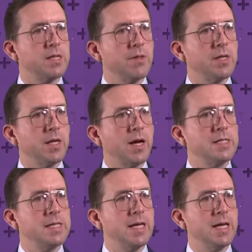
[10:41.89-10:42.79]
So the
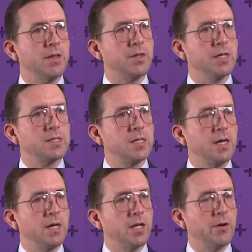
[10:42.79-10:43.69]
idea that,
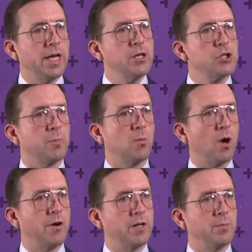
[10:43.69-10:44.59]
you know, he should be
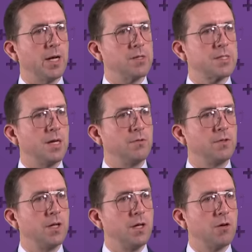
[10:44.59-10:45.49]
worried about stuff
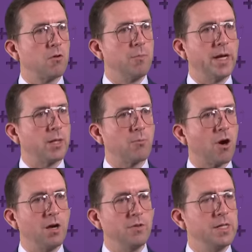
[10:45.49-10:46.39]
remaining
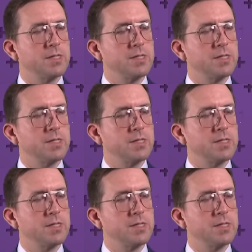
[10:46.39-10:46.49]
private